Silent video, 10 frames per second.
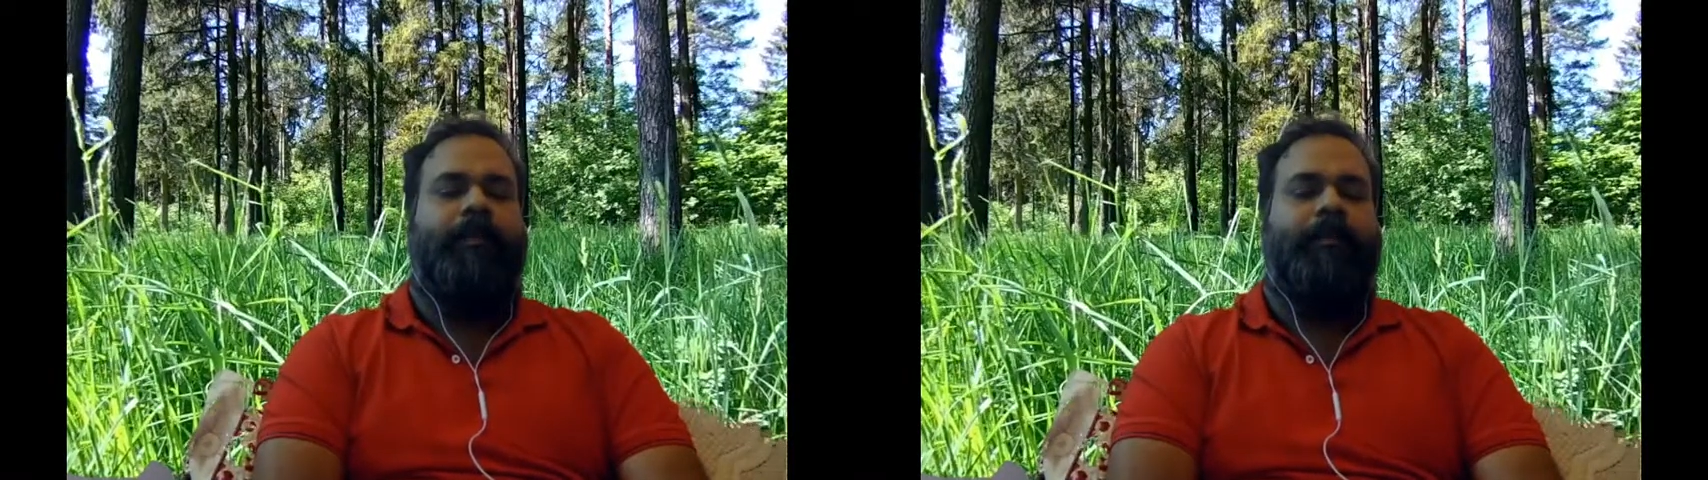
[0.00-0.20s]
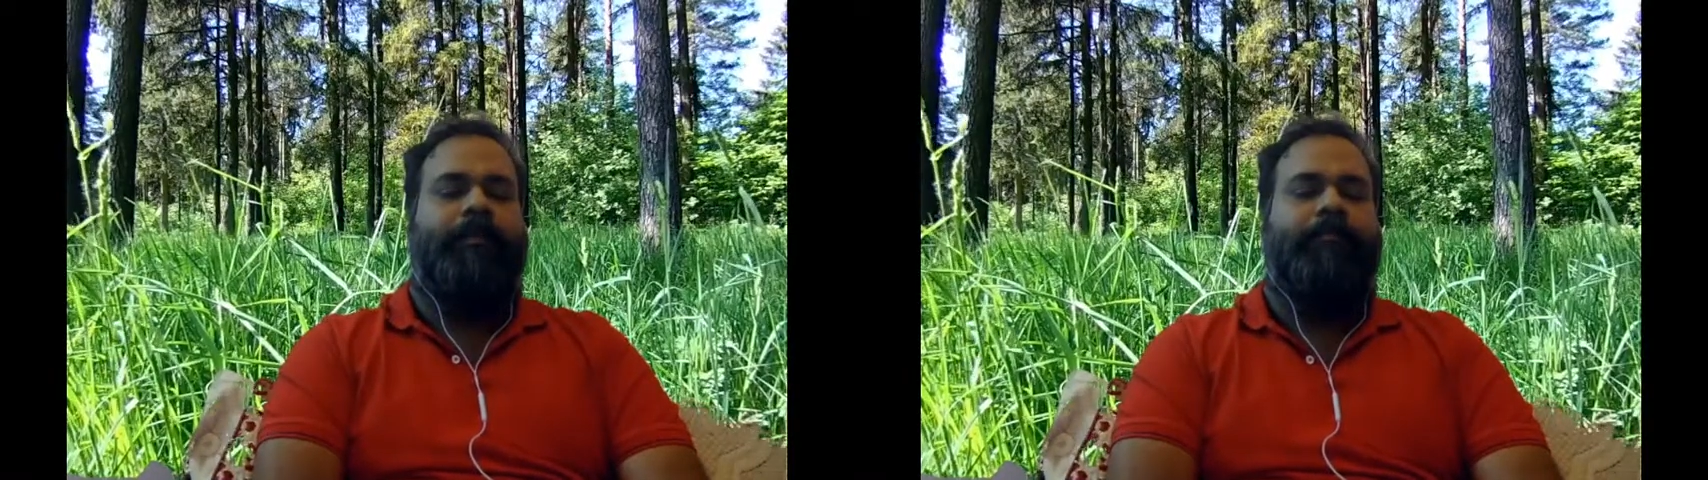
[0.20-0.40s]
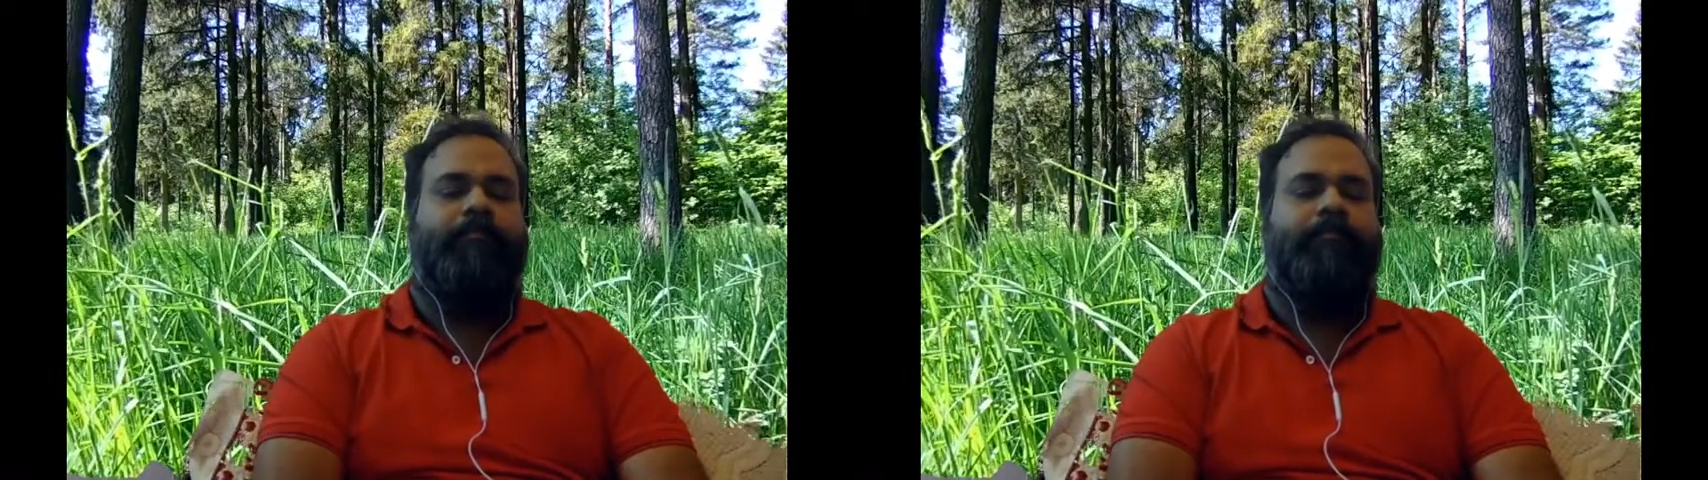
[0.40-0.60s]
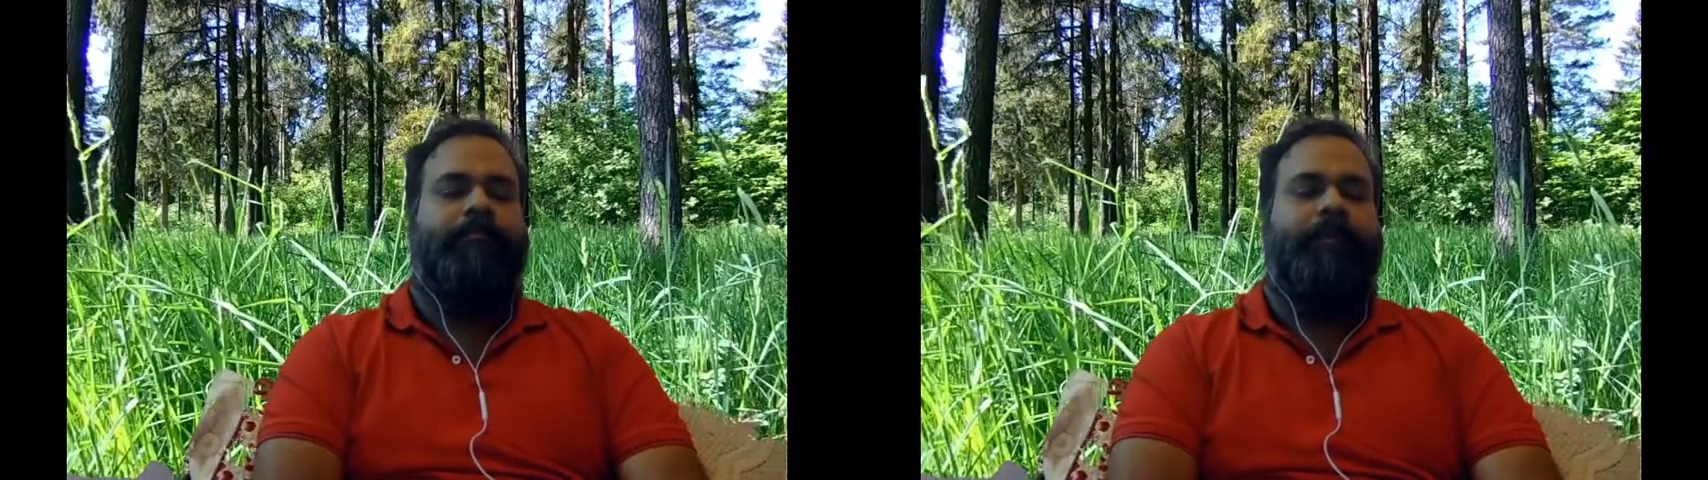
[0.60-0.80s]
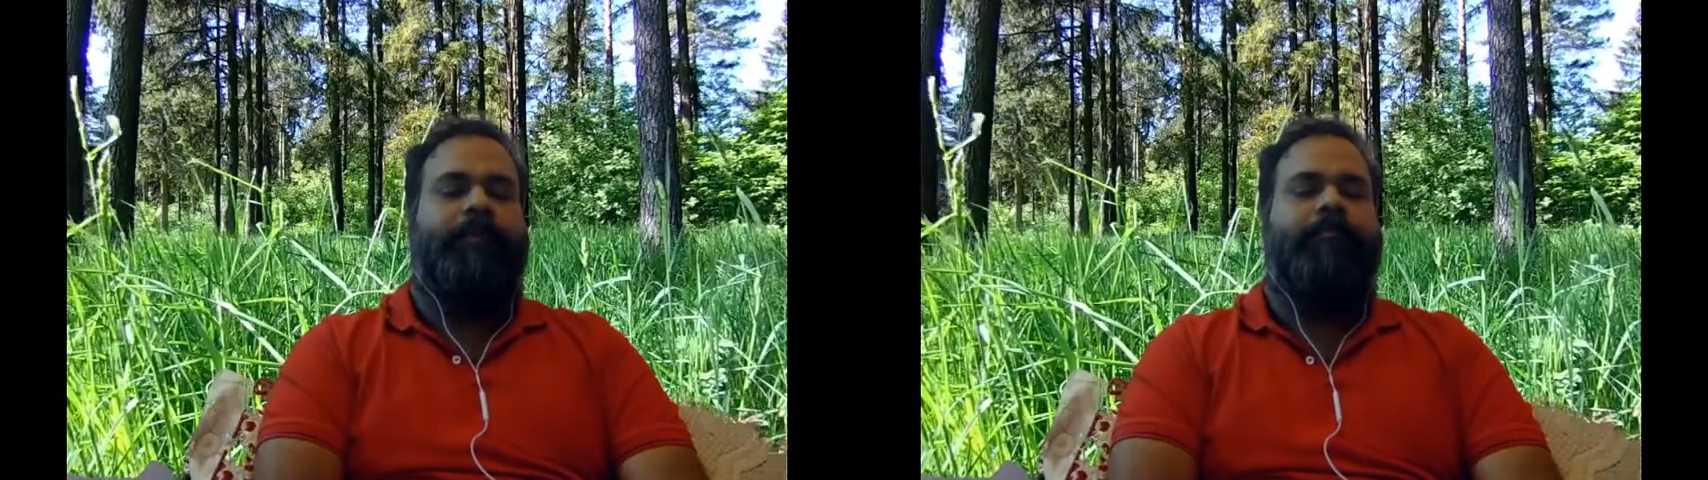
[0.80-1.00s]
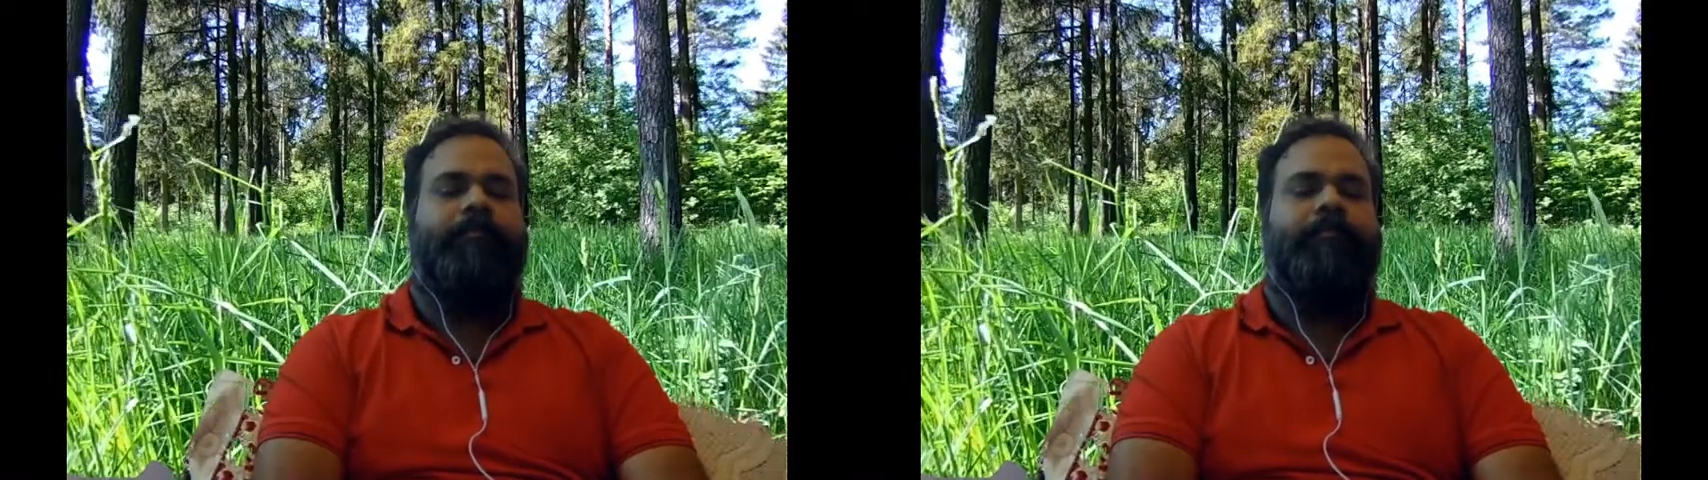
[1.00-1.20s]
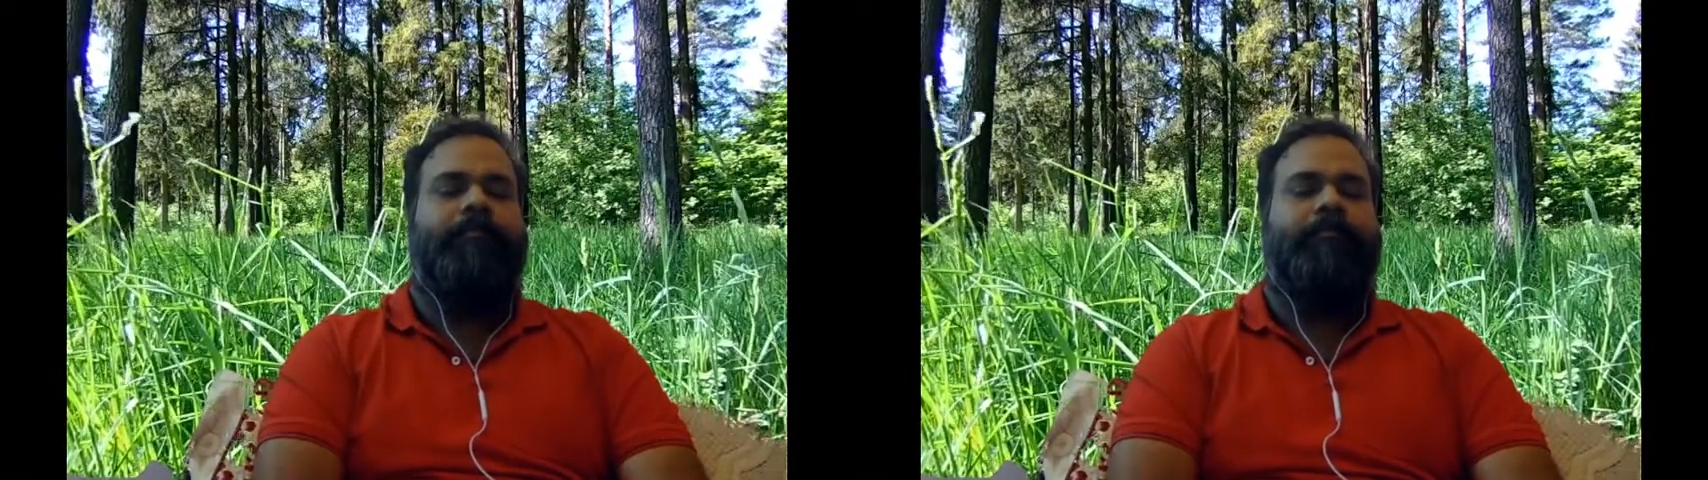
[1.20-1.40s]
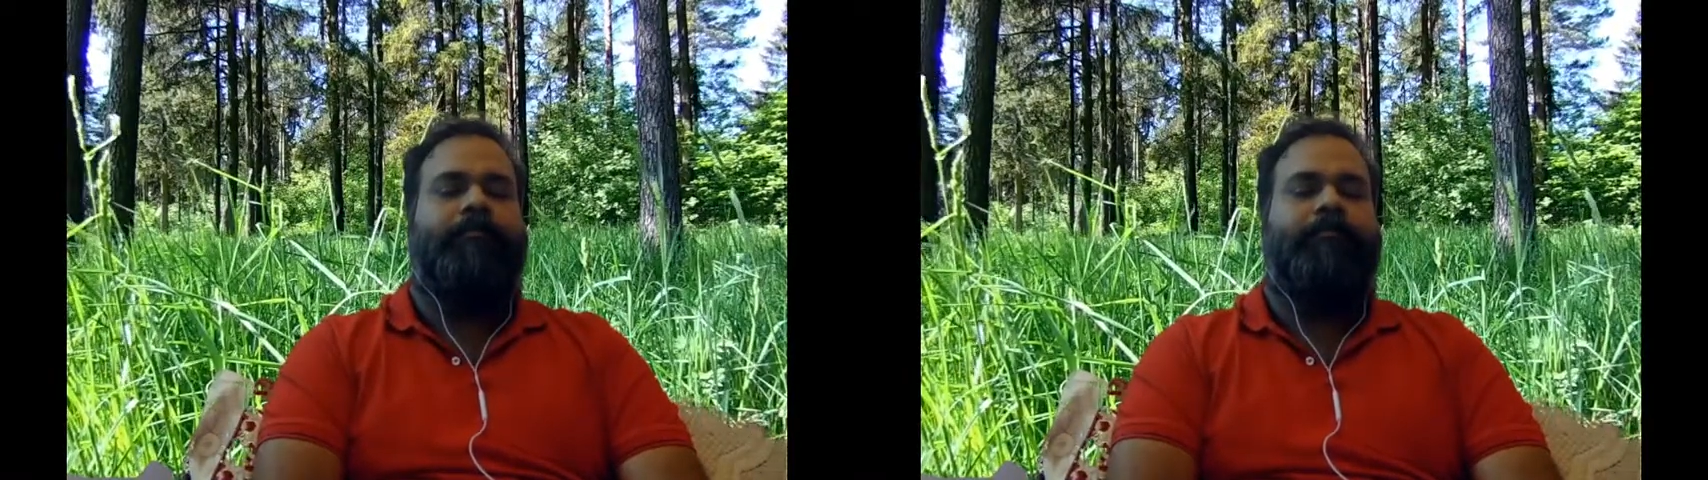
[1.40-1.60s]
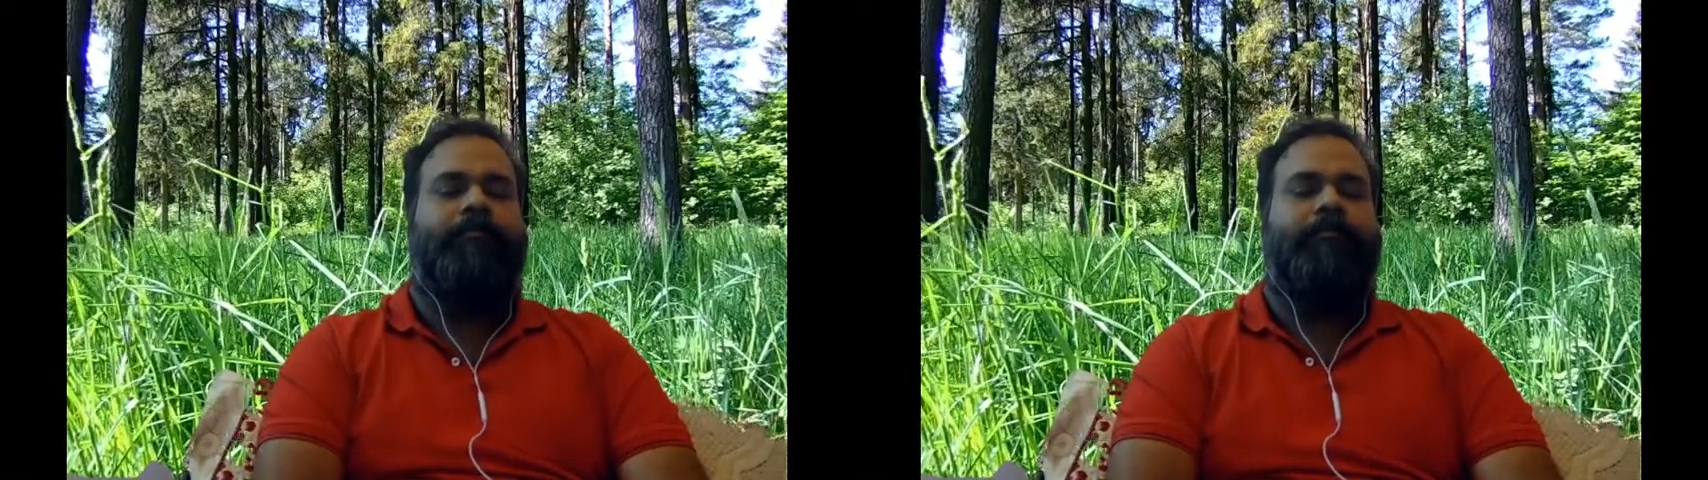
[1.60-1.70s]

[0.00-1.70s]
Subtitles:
Aries to Pisces,